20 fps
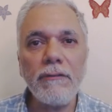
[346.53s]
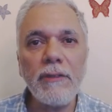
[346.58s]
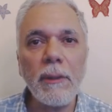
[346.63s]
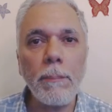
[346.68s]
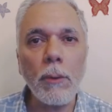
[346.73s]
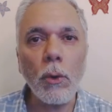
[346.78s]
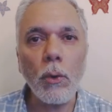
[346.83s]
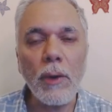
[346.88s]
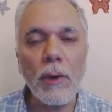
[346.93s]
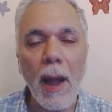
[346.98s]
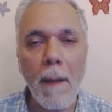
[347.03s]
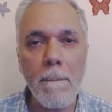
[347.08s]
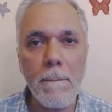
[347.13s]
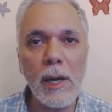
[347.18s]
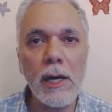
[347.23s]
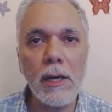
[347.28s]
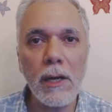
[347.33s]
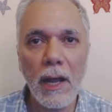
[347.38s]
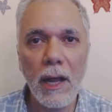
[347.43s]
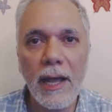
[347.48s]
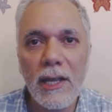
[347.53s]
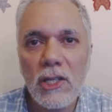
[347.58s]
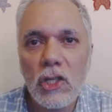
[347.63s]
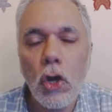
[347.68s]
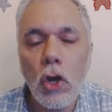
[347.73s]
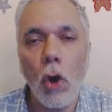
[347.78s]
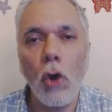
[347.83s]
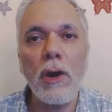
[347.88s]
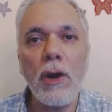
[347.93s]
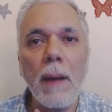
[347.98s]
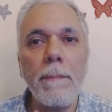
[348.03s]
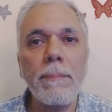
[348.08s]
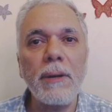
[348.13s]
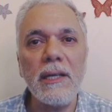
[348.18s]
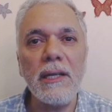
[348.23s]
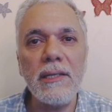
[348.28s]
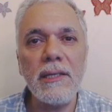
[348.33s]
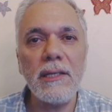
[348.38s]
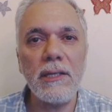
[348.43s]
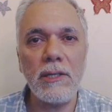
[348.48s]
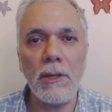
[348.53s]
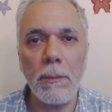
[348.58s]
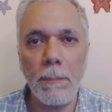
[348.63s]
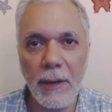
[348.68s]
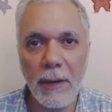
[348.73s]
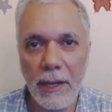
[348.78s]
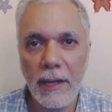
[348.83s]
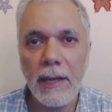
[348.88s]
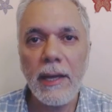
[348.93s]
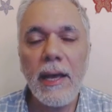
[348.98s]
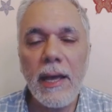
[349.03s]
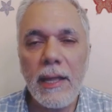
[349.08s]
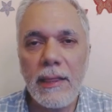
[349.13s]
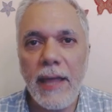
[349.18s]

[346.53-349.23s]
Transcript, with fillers: of the programmer has gone up considerably